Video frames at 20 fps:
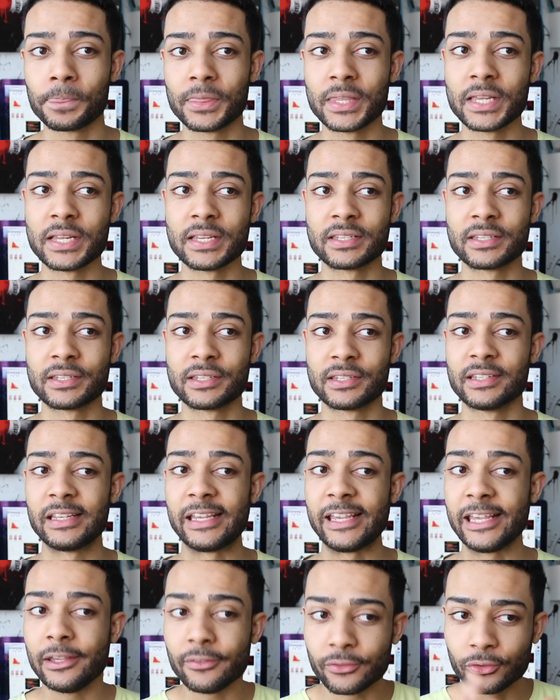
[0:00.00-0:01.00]
this
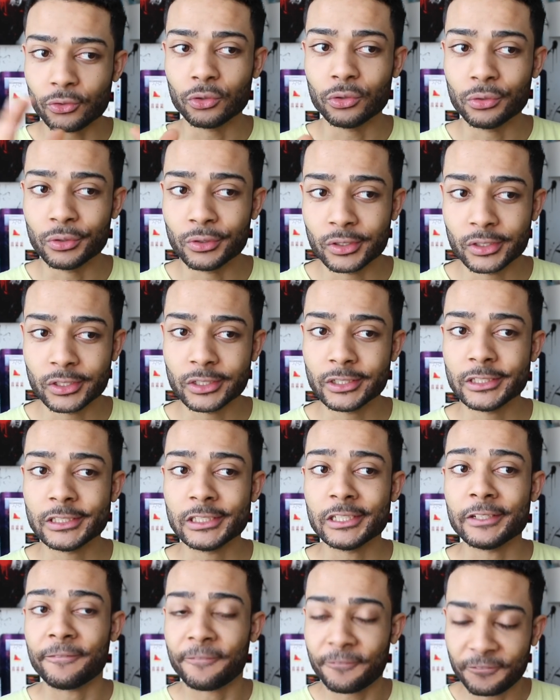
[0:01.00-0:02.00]
evil
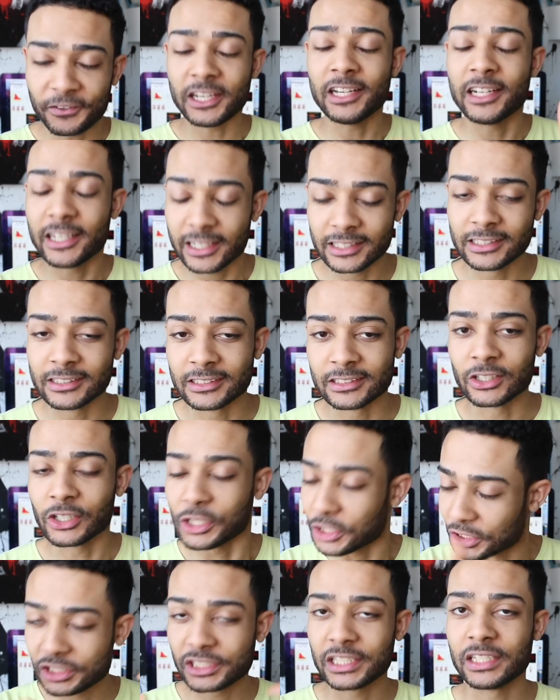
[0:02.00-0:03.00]
feeling
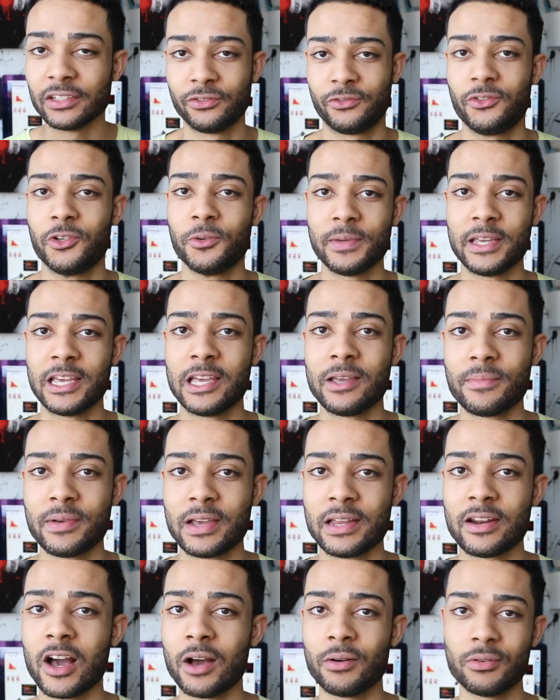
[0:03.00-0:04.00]
urging from him,
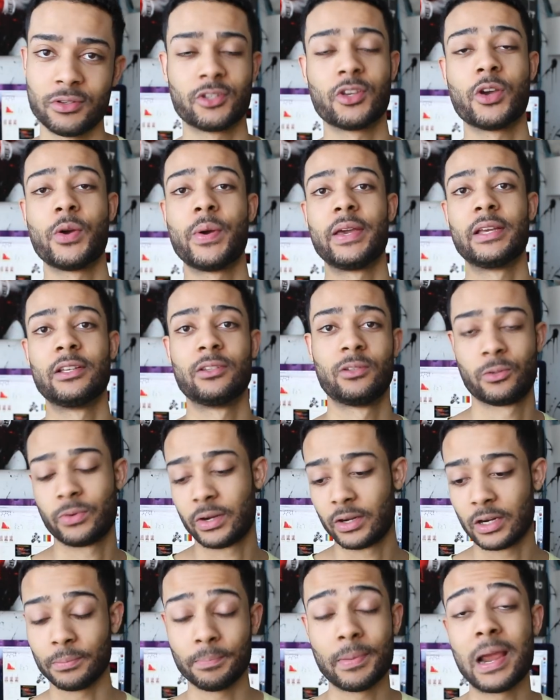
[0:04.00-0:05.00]
and I was going
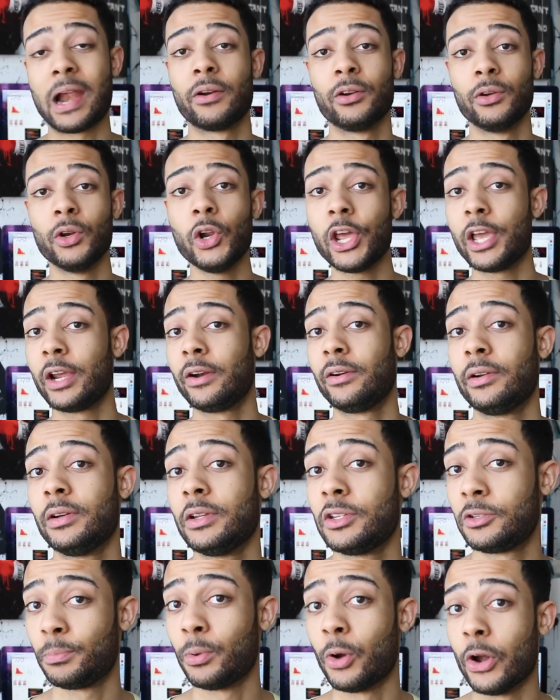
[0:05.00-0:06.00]
straight up paranoia at
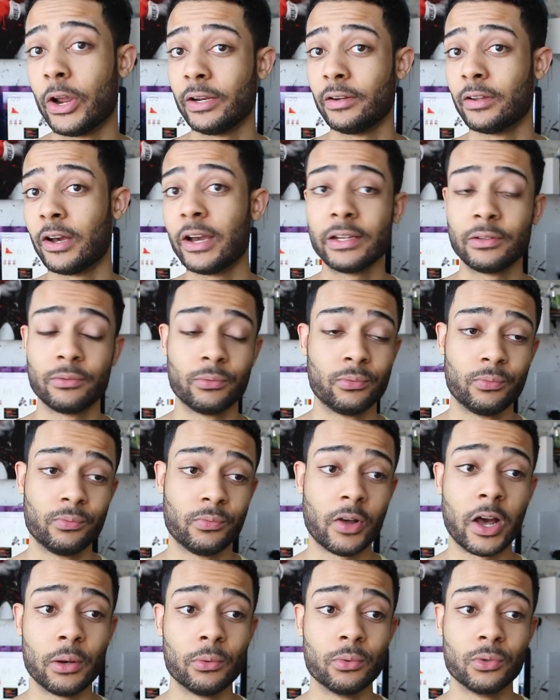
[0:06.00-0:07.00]
this point. I
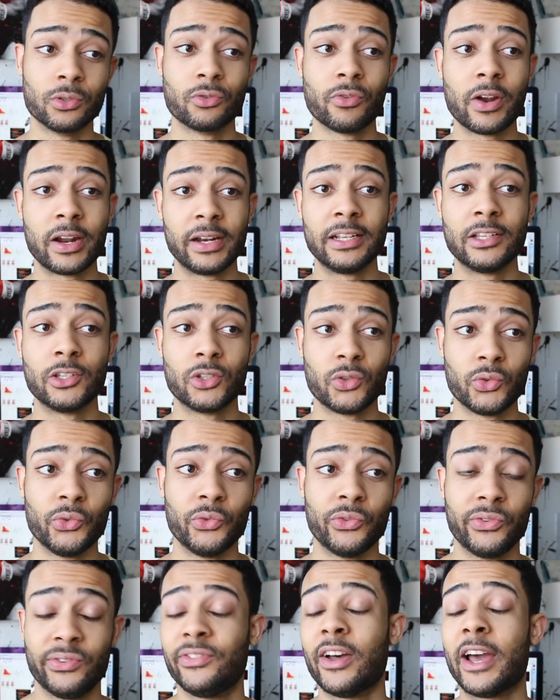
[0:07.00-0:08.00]
was ready
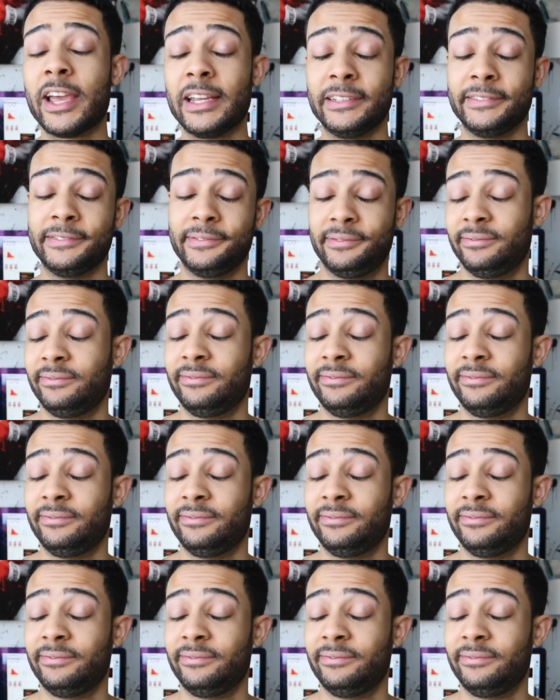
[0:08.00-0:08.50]
to fight